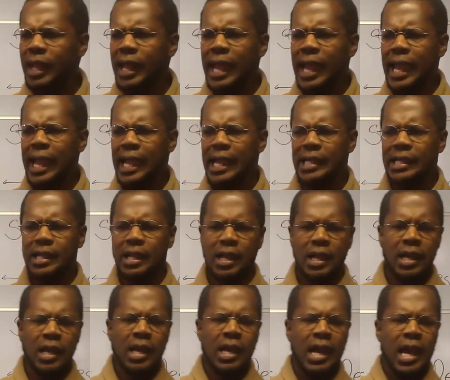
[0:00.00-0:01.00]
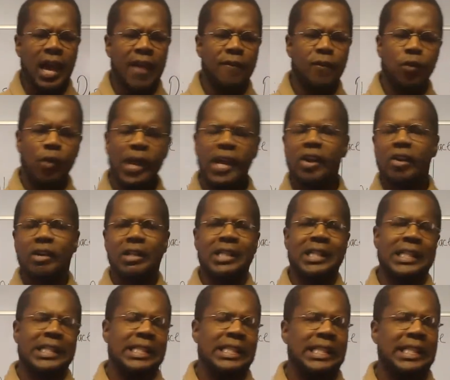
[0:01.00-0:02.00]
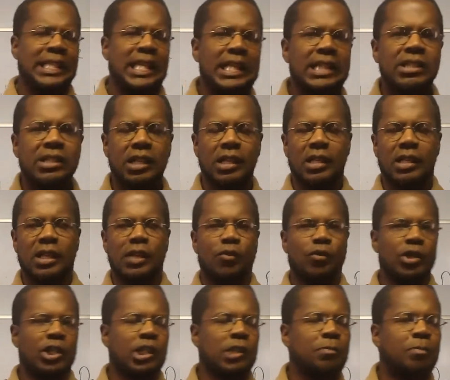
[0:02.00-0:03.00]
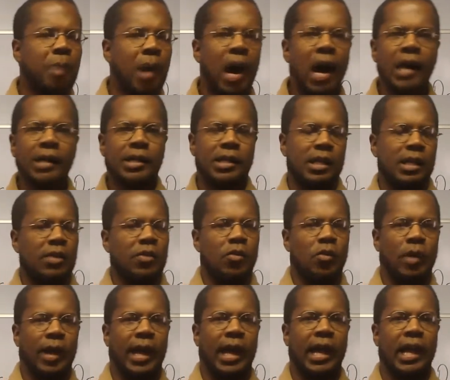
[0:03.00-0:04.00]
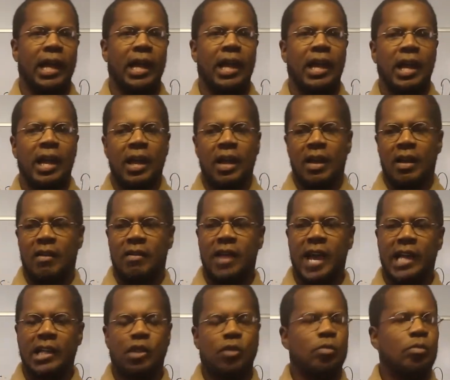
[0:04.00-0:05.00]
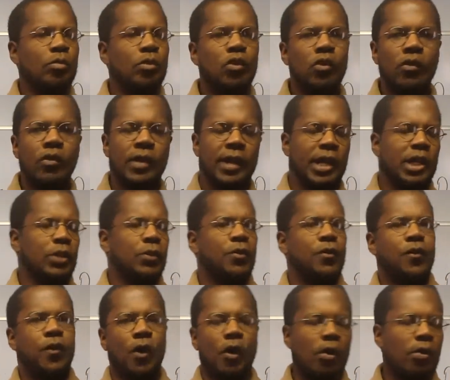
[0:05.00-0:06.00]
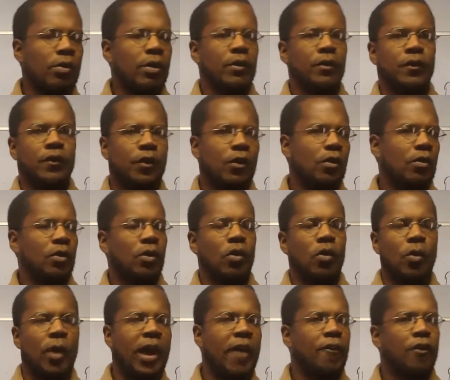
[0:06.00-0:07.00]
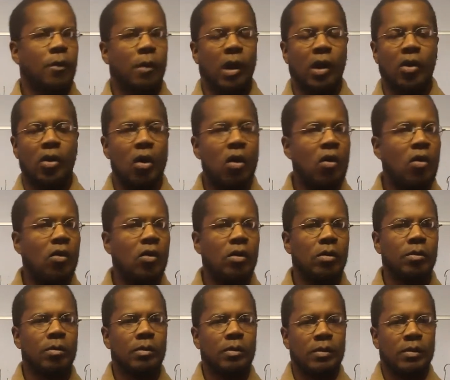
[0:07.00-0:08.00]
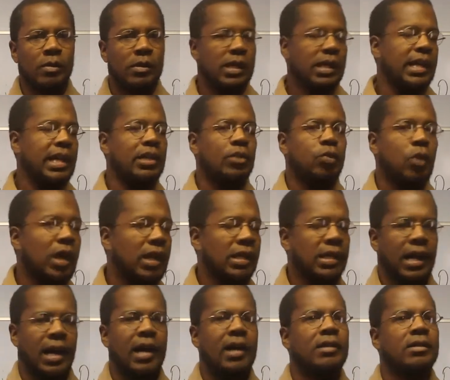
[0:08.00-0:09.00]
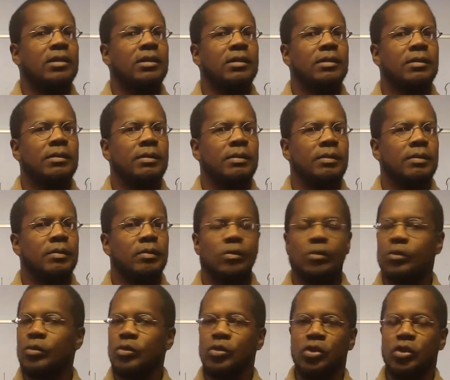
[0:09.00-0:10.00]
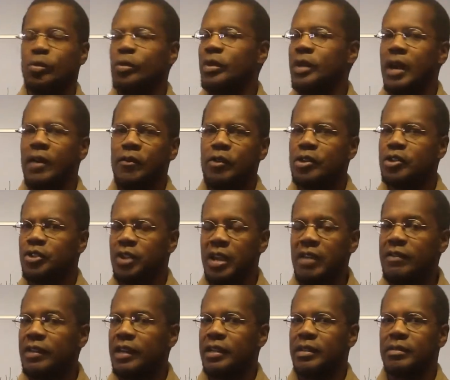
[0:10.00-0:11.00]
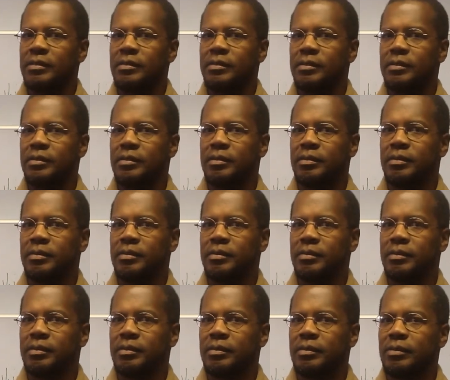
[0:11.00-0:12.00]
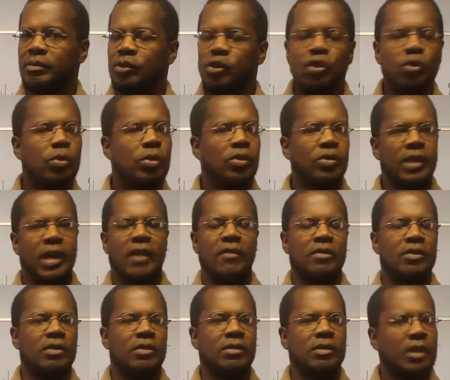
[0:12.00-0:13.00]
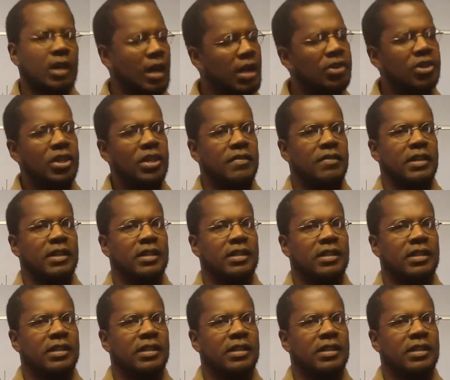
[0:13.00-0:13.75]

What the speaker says: And if we are consistently responding in a way that's moving us further and further away from our goal, then guess what, guys? You will never achieve it. You will never achieve it.